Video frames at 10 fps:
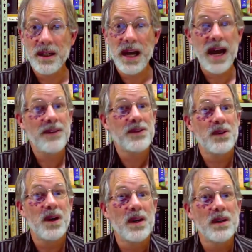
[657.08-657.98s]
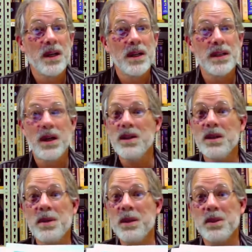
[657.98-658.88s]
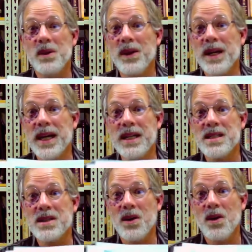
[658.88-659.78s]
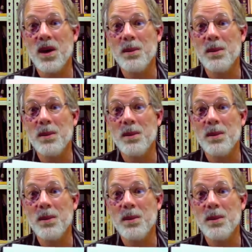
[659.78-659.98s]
After all, the only people going against the whore of